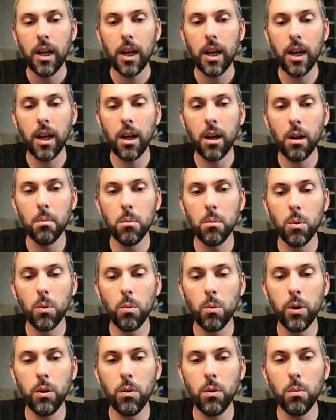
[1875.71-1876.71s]

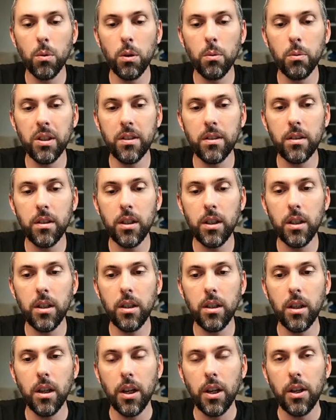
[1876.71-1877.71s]
When we
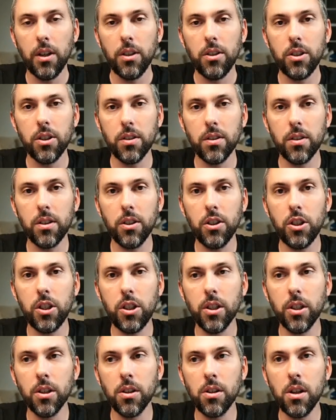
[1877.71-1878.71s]
see just the
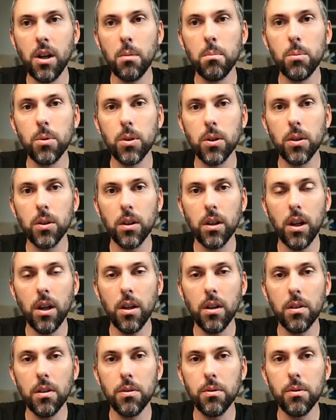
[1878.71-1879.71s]
sheer number
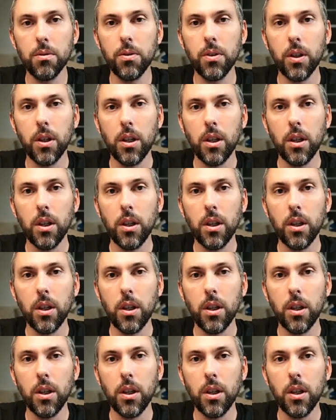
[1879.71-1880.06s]
of